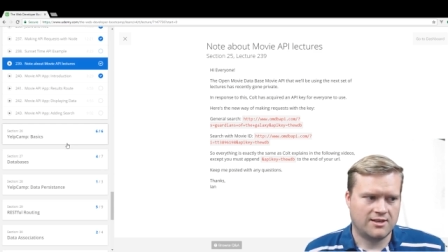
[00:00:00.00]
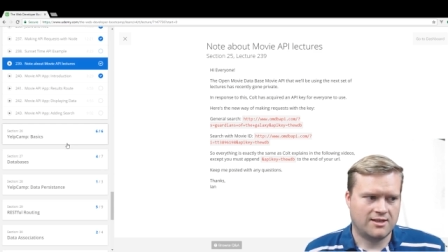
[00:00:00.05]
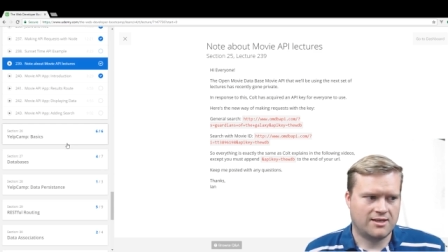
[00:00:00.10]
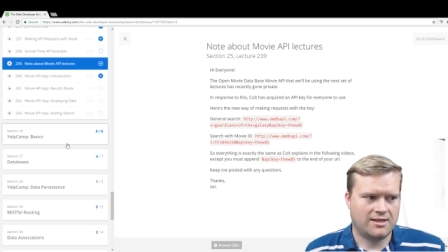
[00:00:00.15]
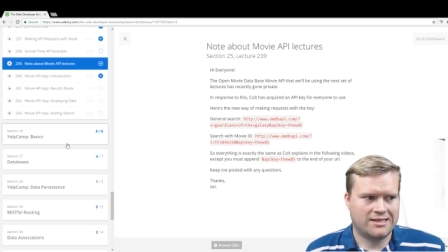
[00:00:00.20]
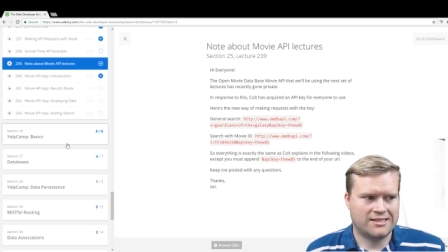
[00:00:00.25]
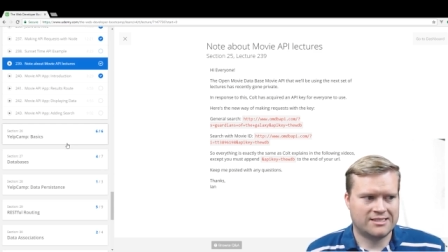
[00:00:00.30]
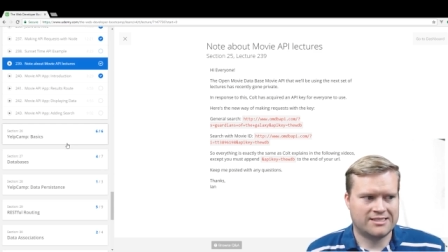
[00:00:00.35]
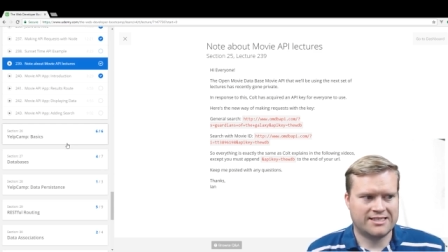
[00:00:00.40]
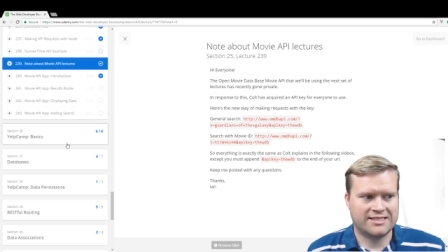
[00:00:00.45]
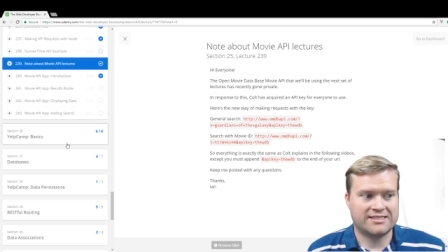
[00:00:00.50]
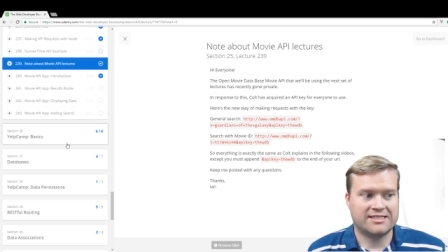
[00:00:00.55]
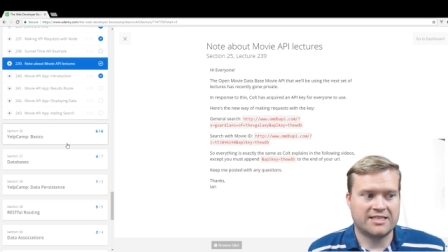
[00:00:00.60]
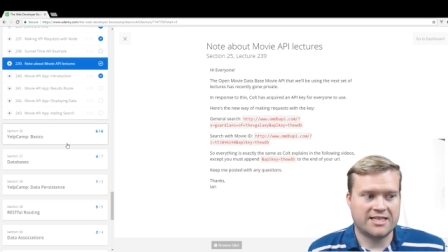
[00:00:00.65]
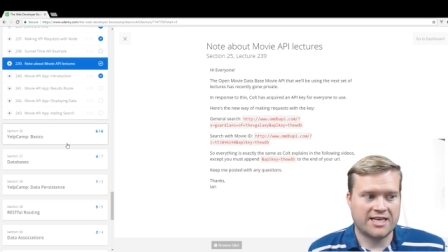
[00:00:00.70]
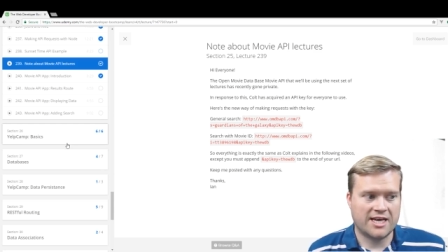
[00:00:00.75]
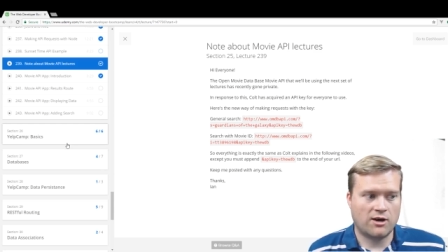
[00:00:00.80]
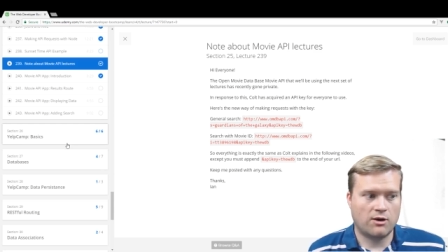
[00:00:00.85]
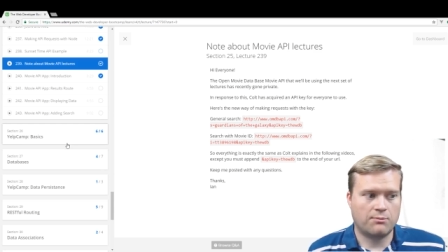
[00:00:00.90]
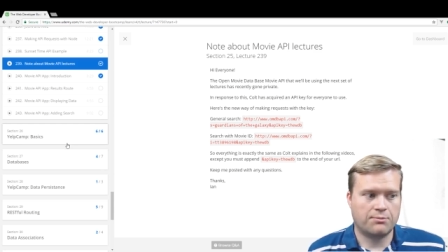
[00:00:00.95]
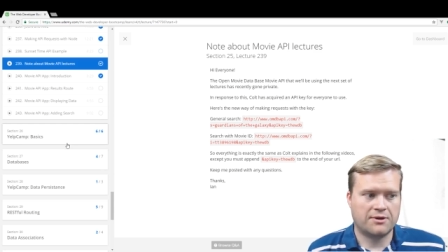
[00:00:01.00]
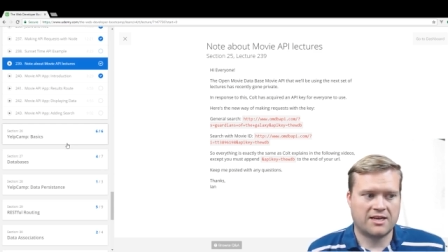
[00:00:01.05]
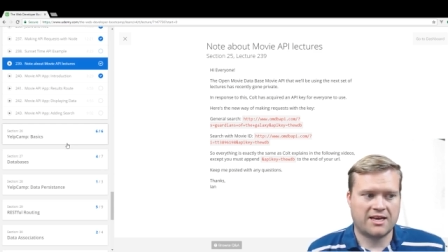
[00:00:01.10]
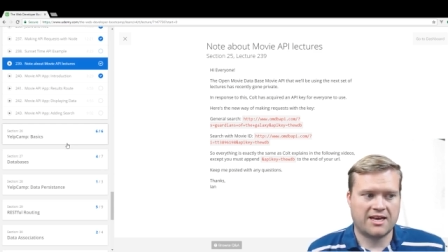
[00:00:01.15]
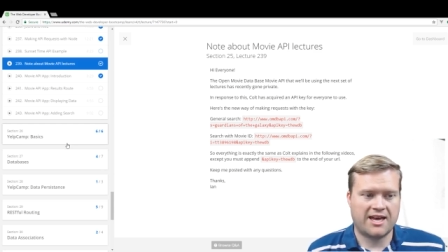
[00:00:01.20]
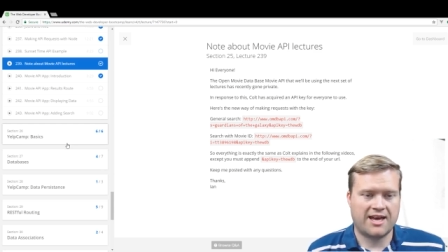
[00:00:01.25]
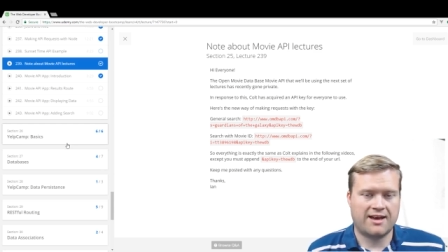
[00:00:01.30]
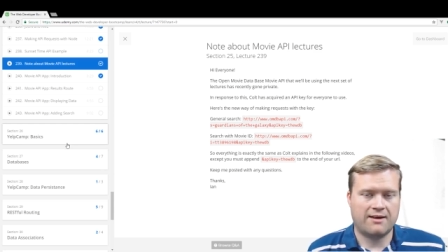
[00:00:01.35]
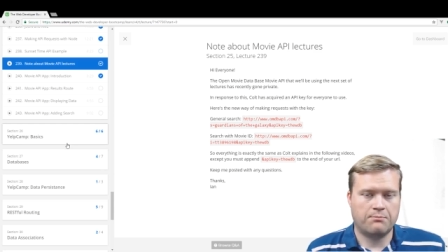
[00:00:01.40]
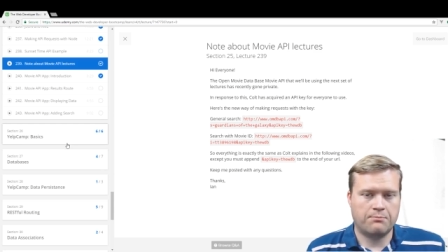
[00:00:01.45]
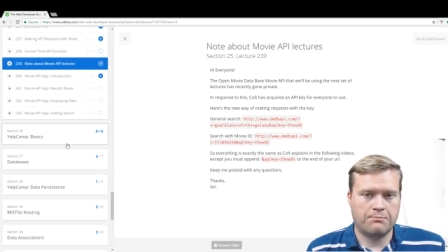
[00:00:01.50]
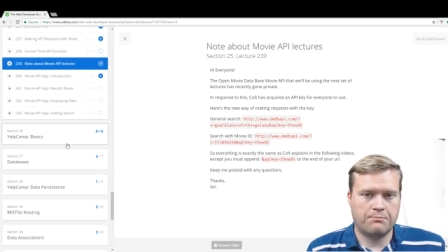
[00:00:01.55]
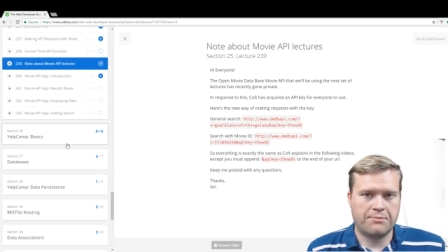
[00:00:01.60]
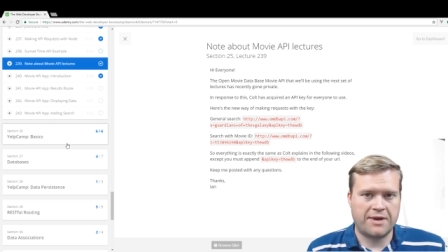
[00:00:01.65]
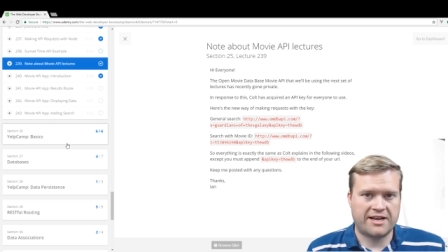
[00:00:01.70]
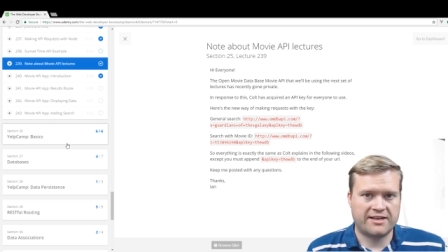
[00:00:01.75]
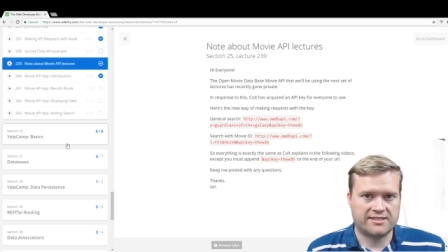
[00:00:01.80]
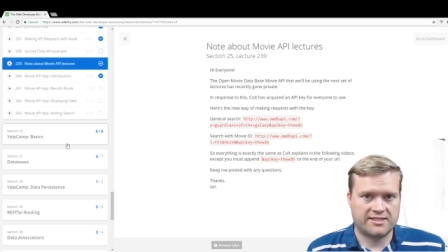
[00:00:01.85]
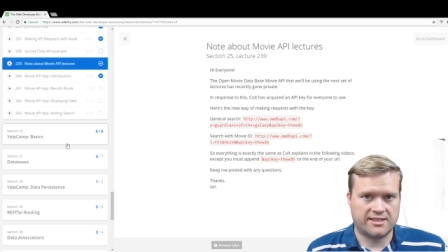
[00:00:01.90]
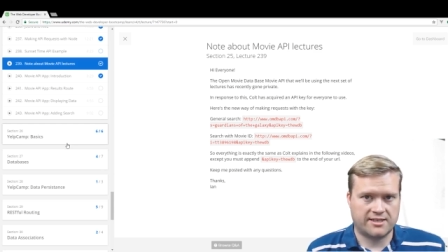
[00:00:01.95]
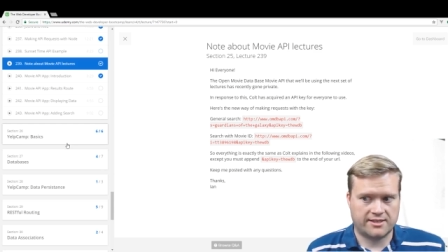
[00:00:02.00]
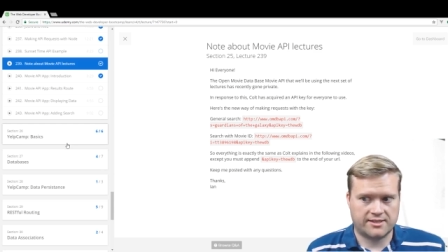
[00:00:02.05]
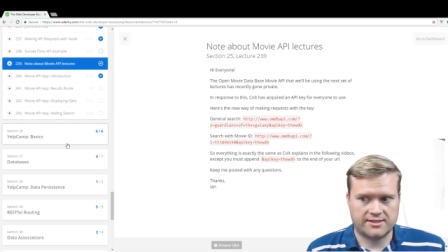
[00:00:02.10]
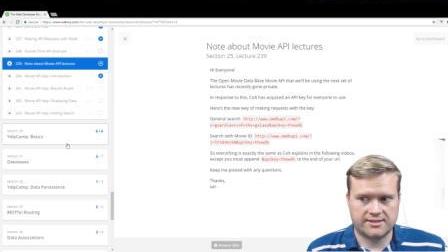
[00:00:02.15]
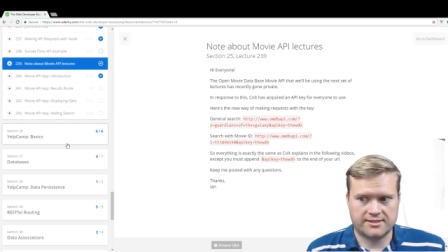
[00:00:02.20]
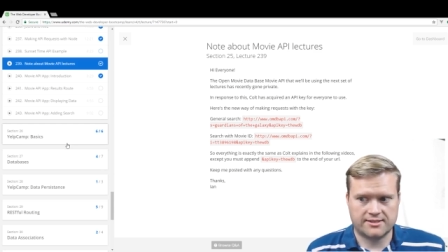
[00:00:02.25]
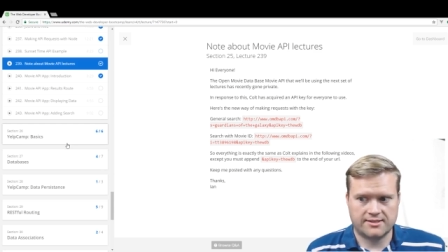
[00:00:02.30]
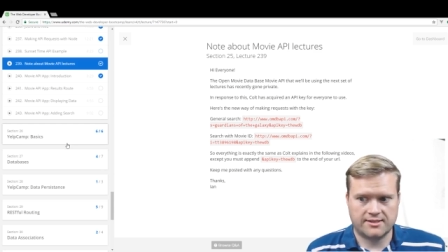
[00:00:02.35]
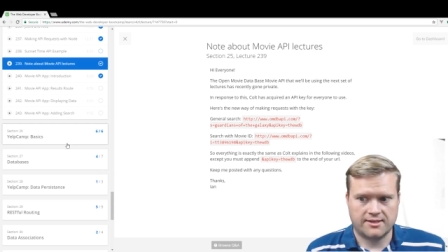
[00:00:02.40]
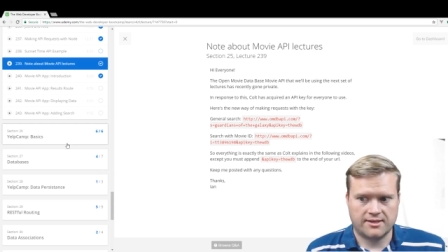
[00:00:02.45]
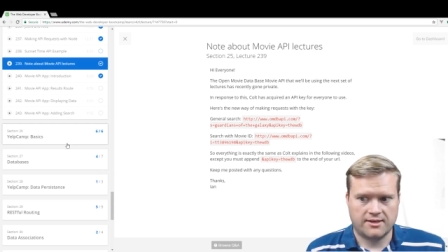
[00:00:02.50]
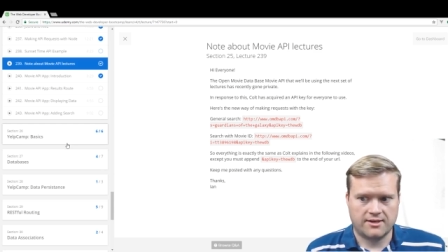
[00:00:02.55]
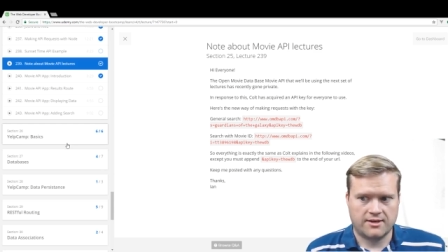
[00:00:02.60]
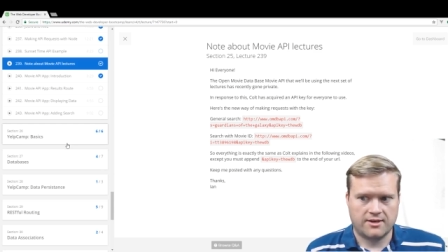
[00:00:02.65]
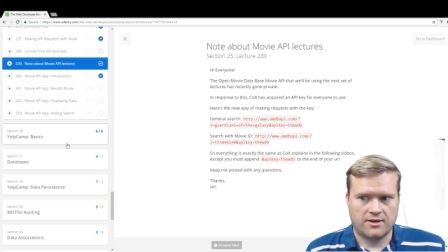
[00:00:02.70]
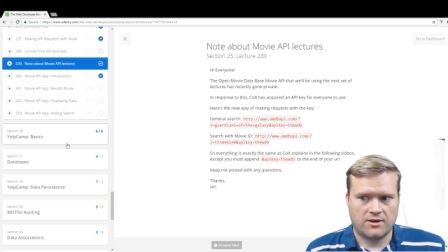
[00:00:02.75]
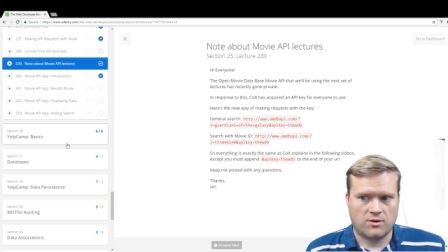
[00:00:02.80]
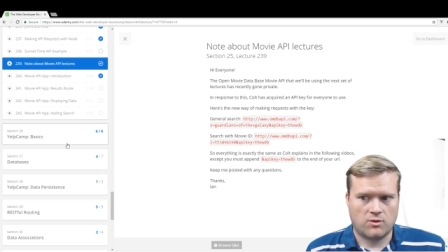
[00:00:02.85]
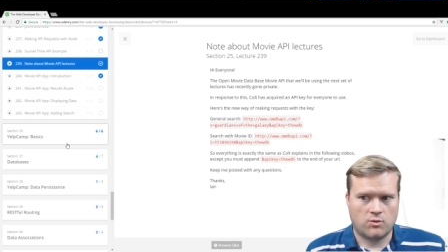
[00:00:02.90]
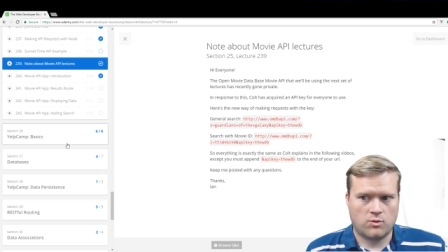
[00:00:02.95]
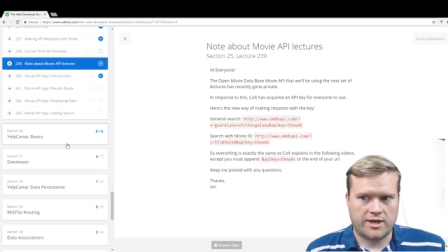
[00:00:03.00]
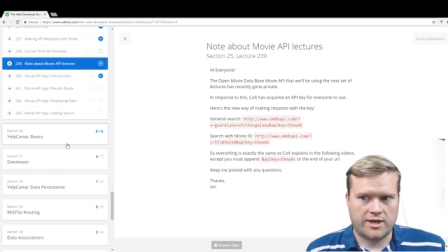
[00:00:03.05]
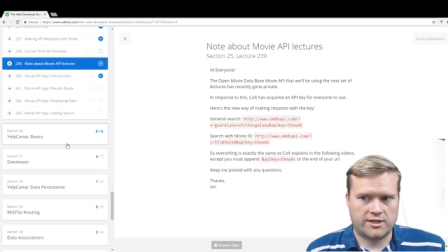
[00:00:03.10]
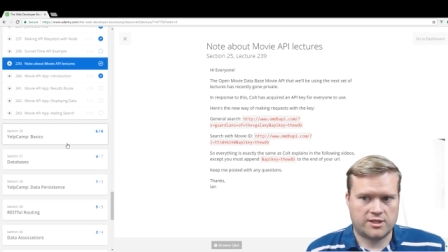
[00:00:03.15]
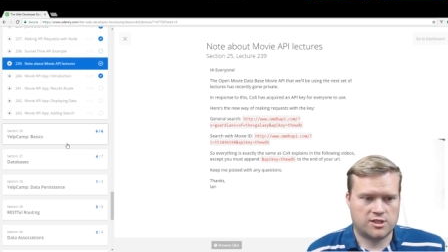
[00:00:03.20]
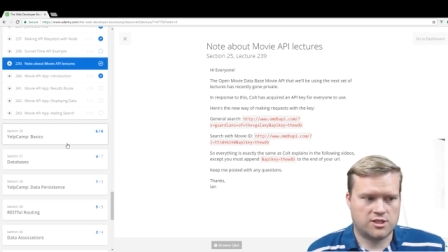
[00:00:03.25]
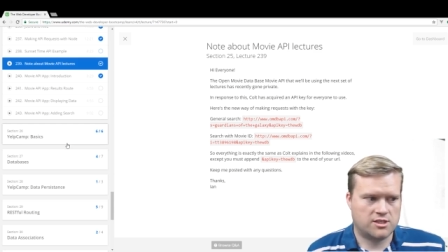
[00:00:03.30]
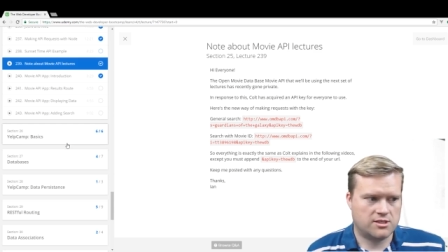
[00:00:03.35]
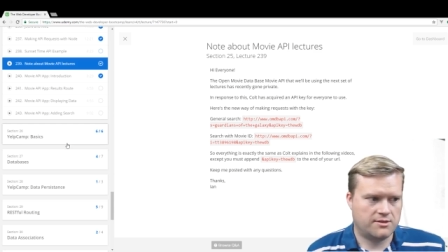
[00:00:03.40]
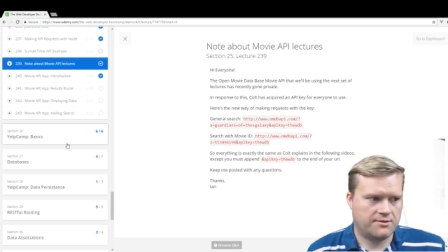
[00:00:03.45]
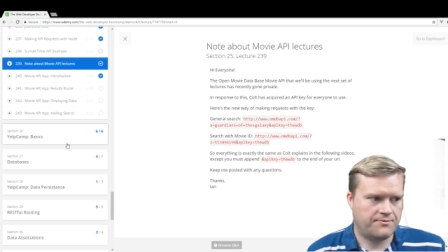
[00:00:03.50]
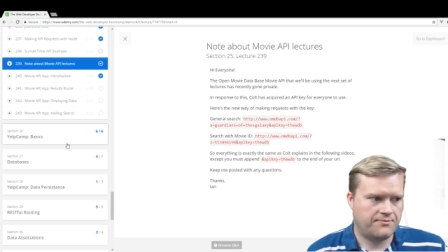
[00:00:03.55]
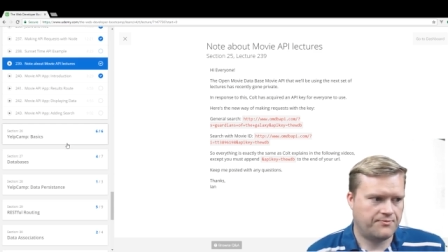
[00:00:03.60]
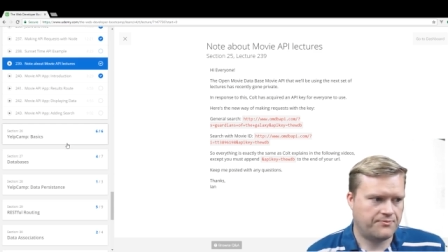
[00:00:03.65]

is this Yelp Camp Basics which